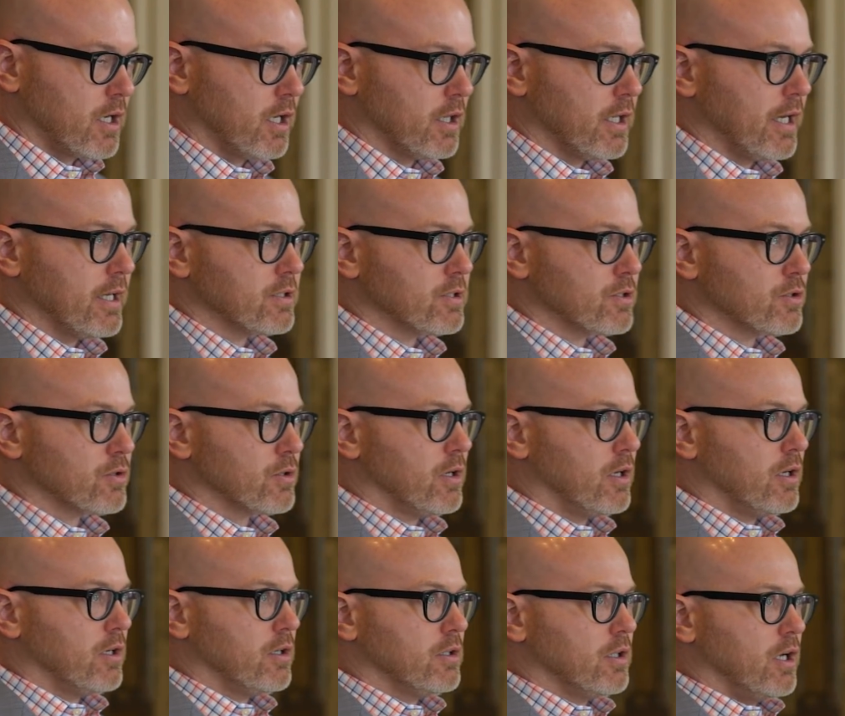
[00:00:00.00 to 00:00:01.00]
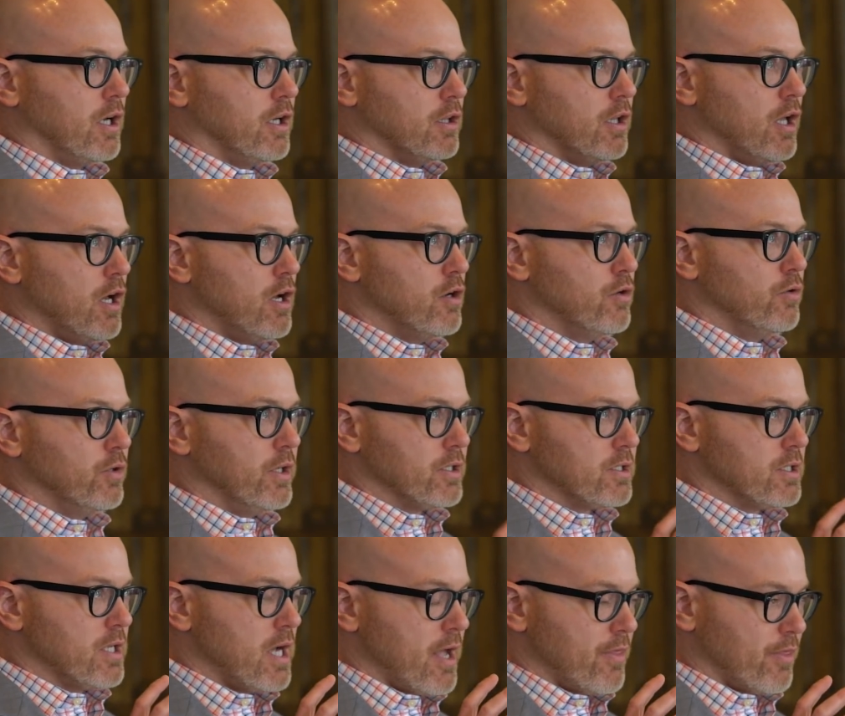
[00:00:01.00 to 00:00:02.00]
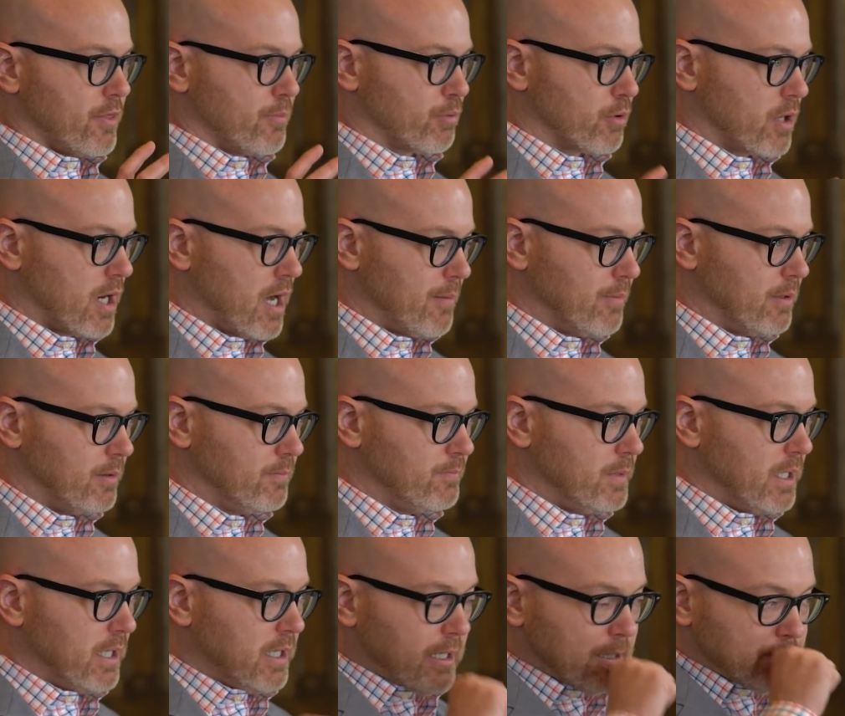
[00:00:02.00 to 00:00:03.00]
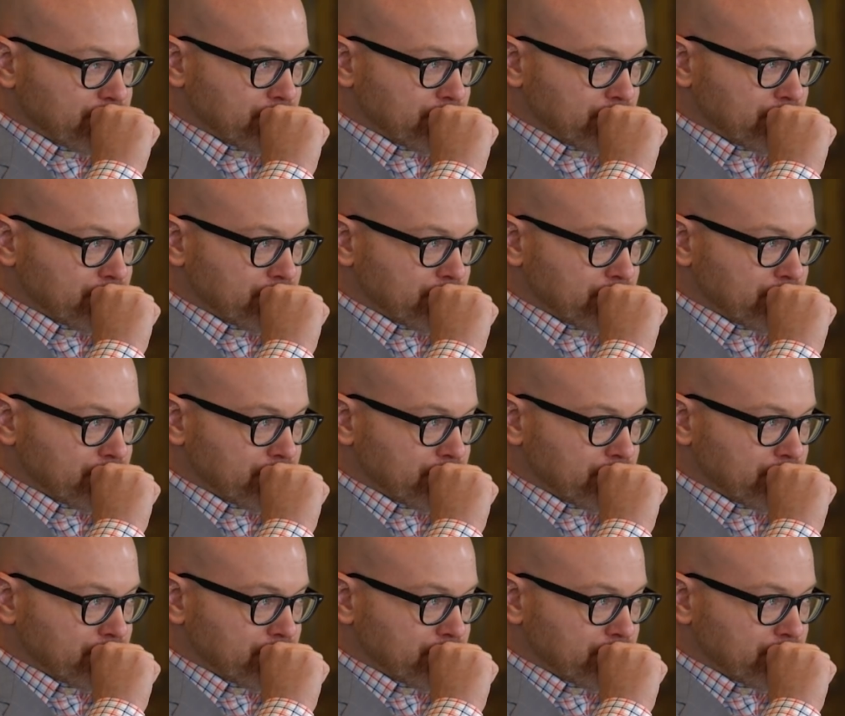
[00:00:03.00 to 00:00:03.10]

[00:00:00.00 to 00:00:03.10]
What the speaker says: cholesterol alone is not the problem.